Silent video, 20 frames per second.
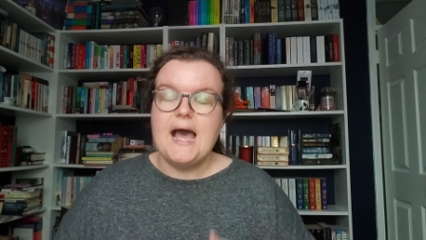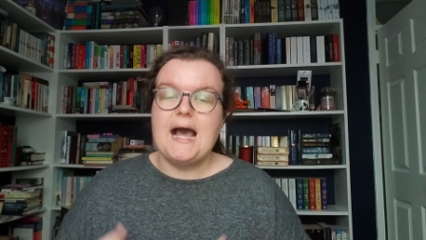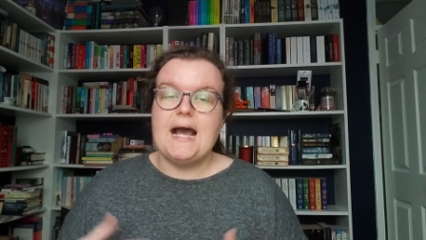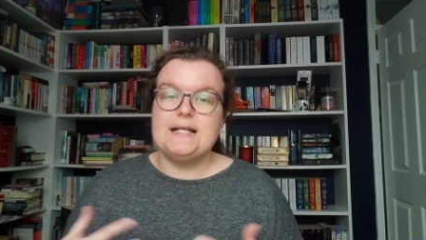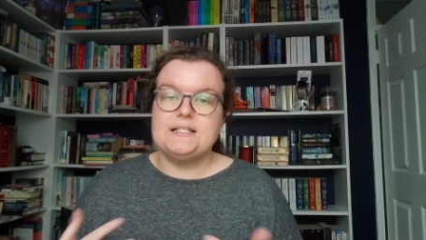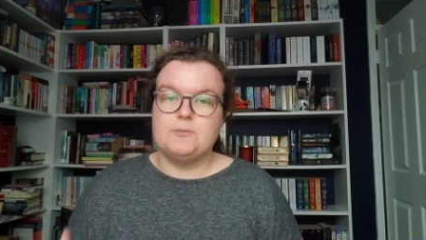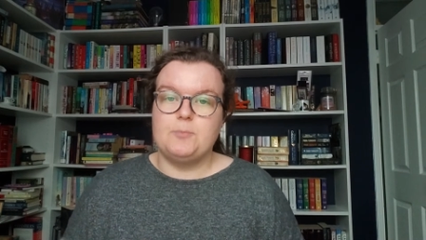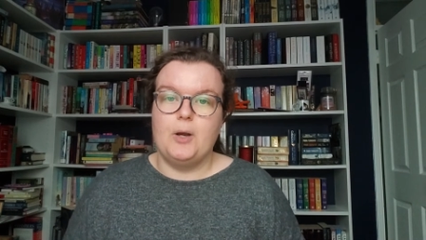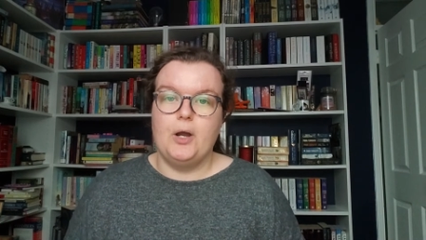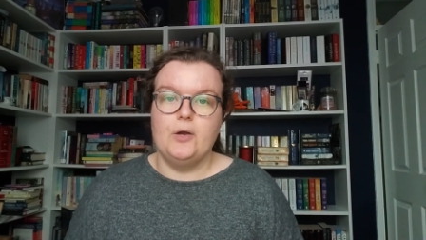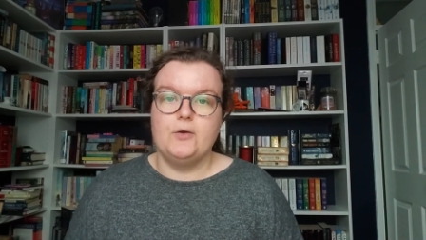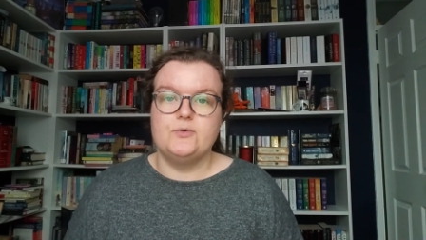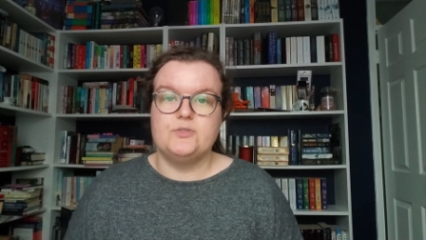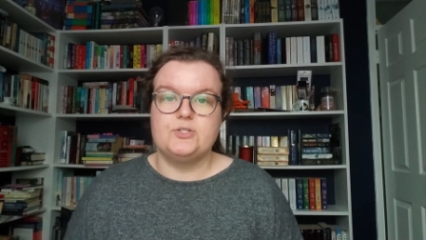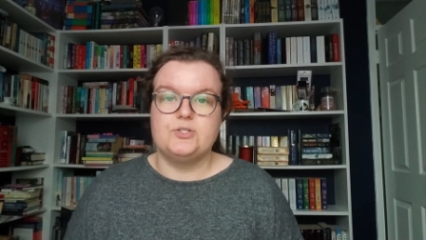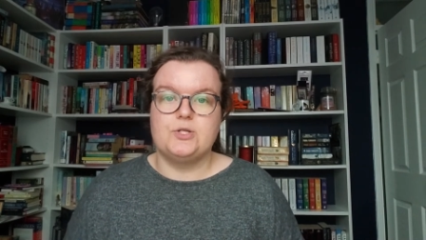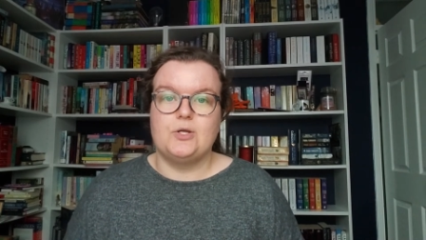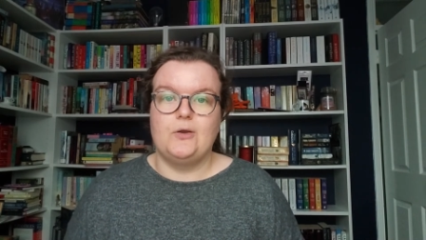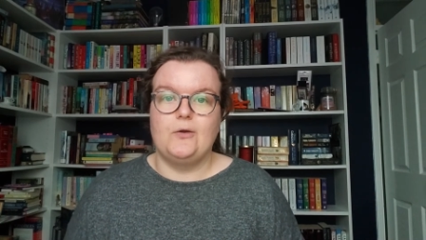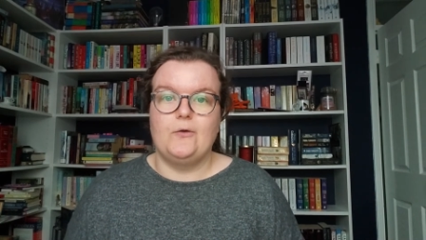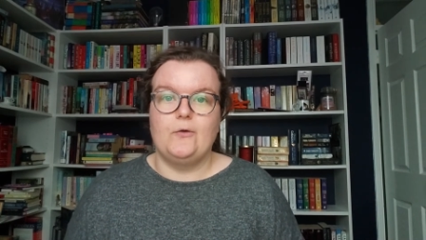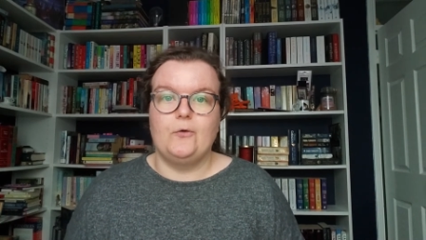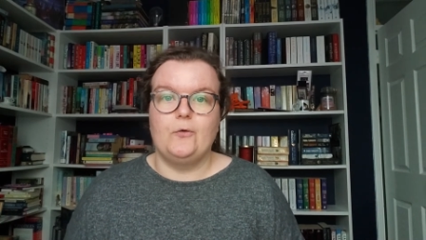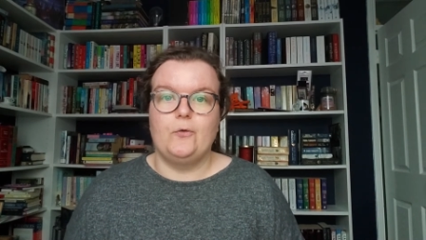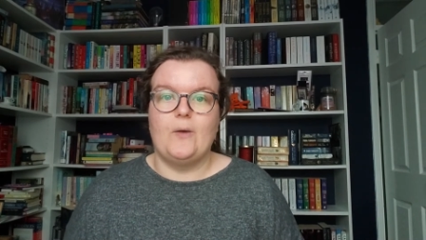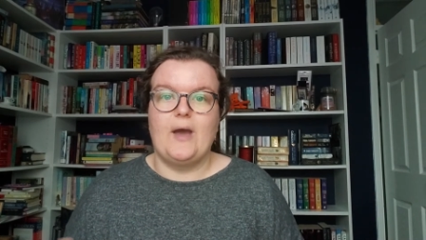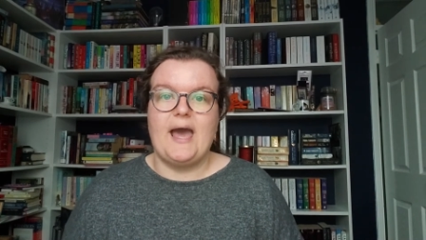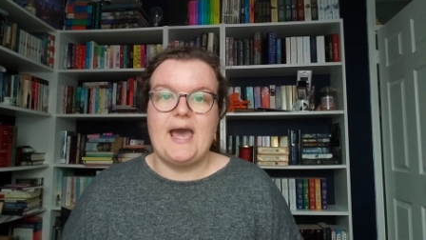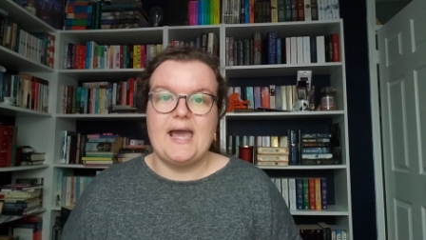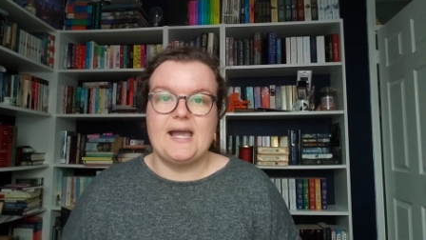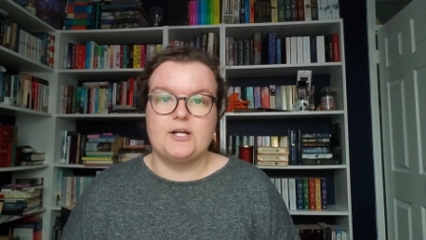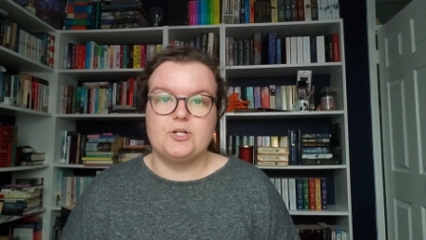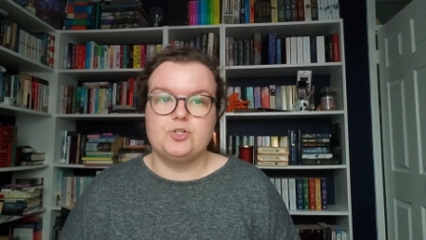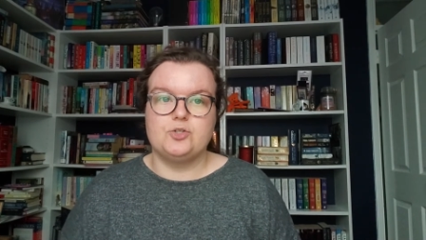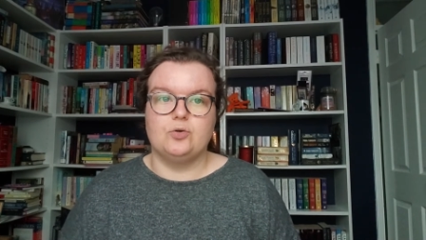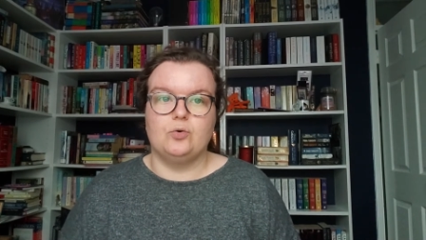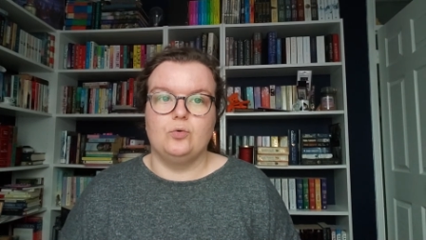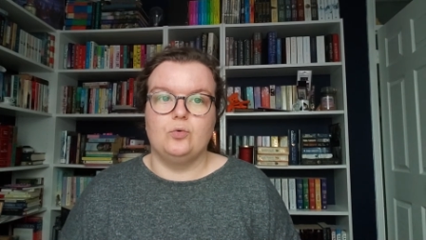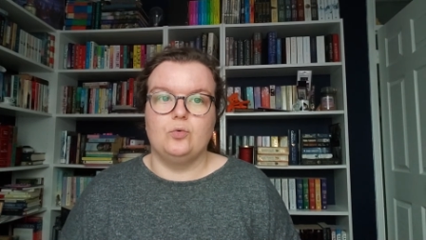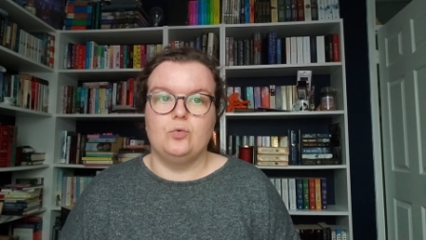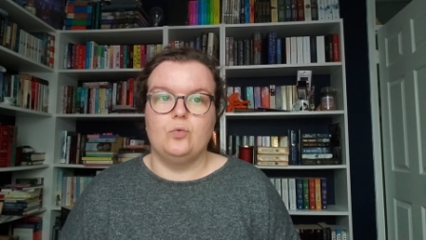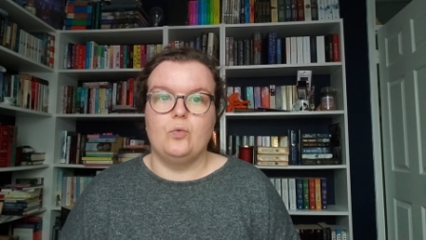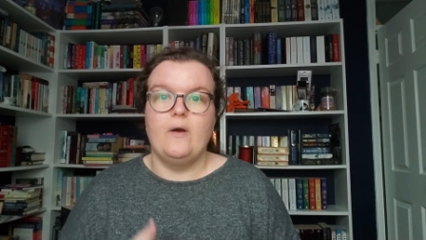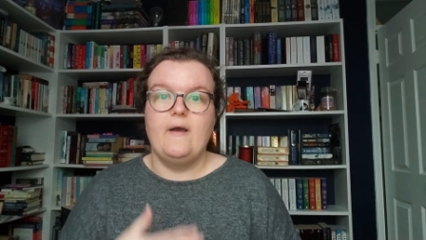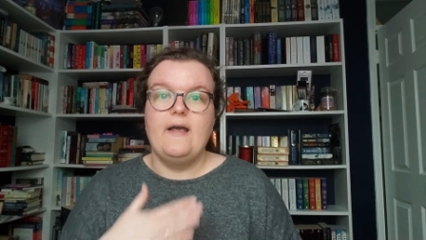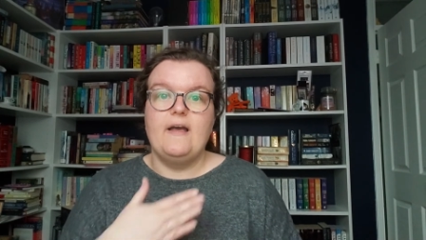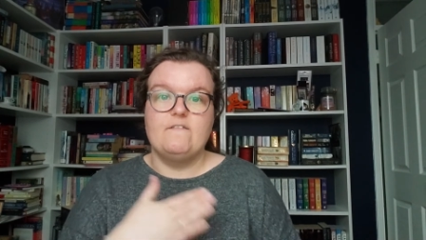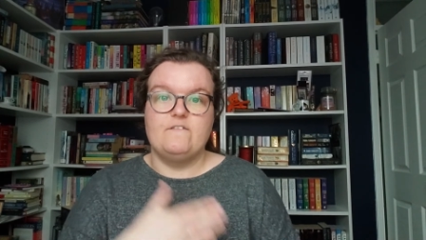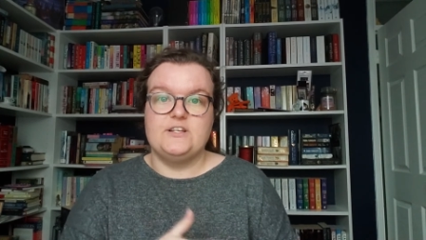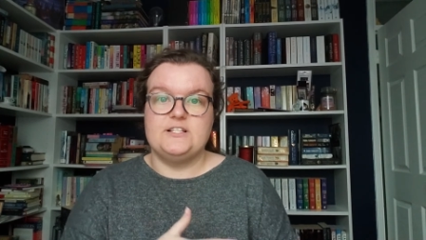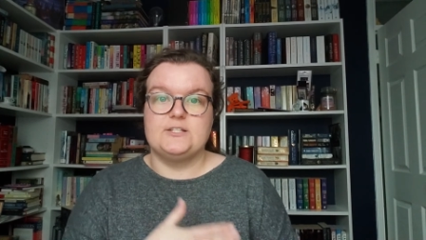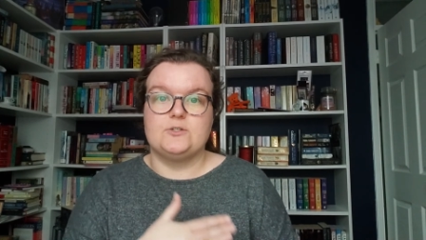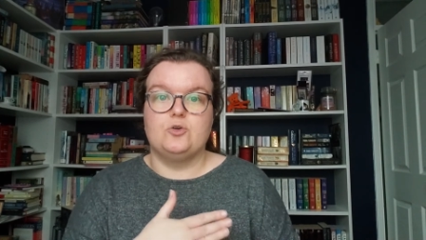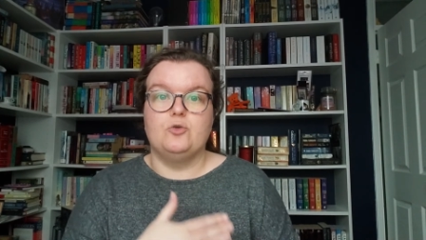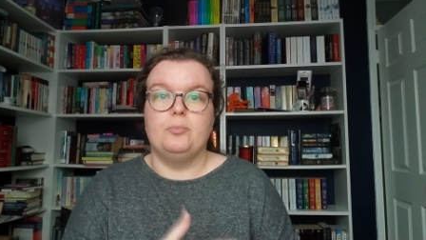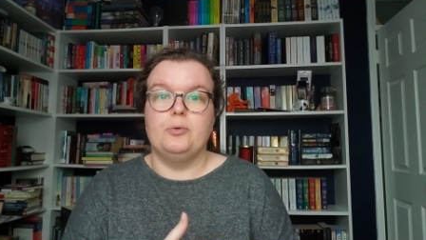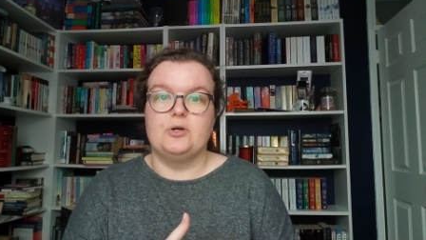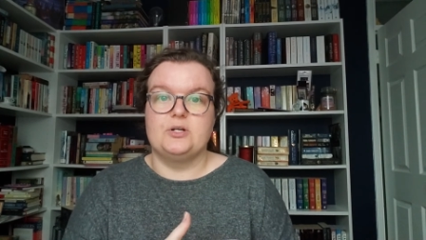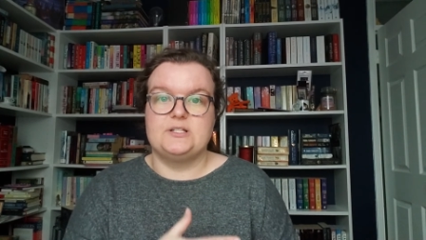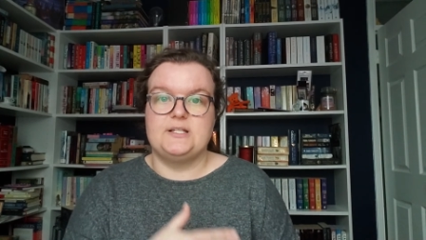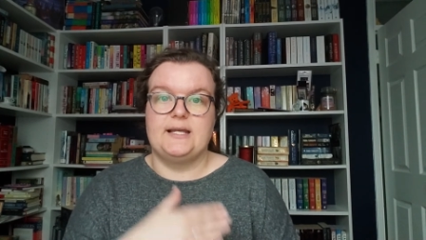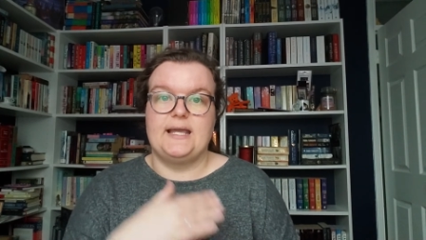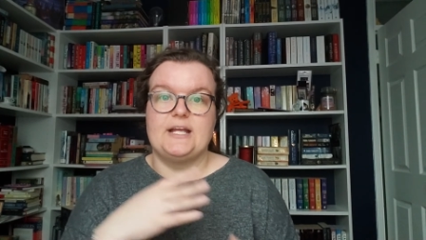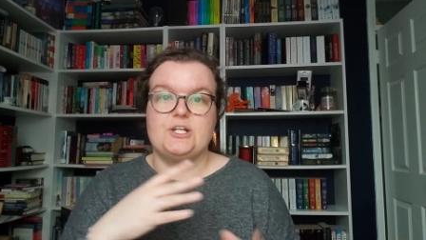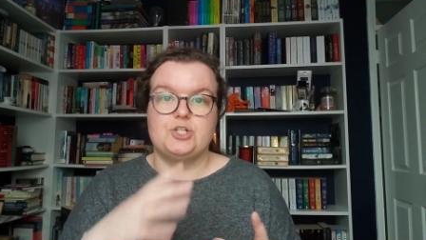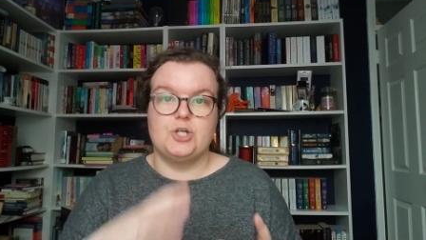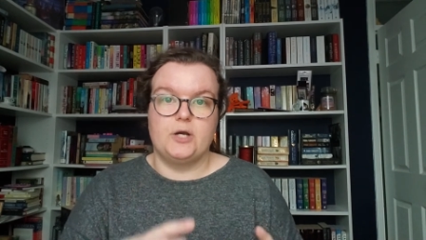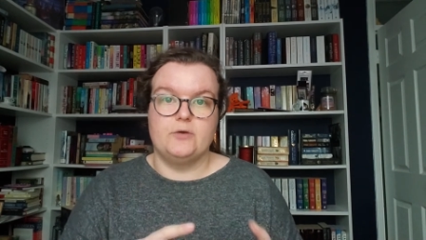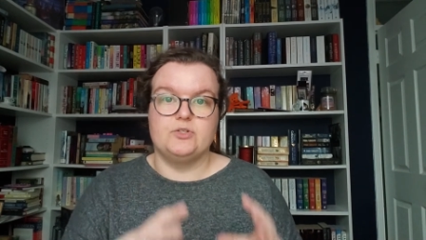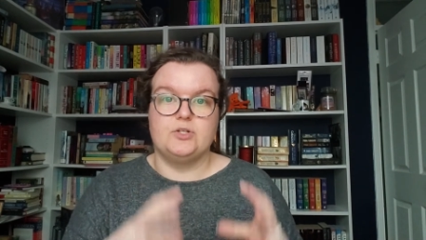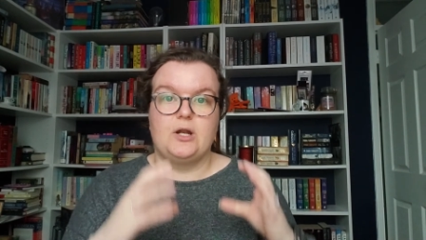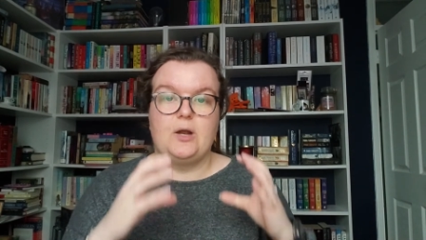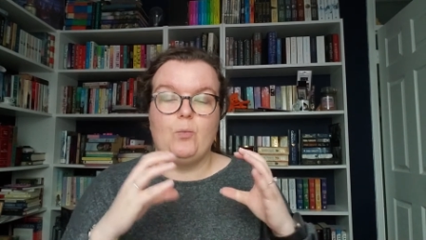as opposed to actual physical books that get chosen,